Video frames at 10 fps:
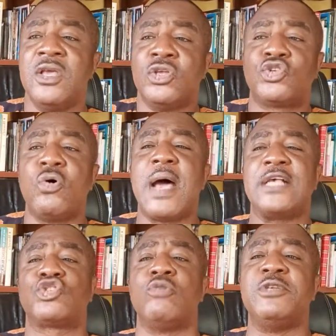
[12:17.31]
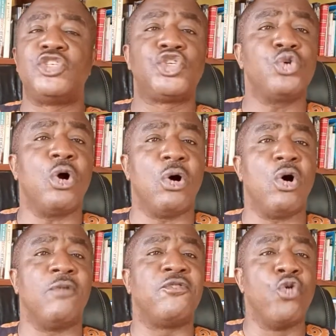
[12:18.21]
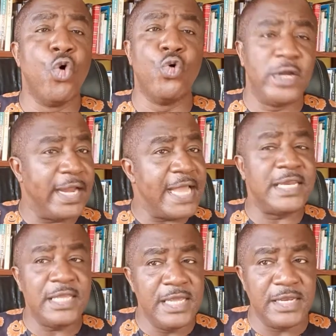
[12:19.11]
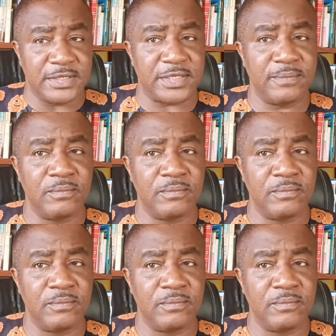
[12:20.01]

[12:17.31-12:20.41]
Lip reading: so as to be sure of who the lady is.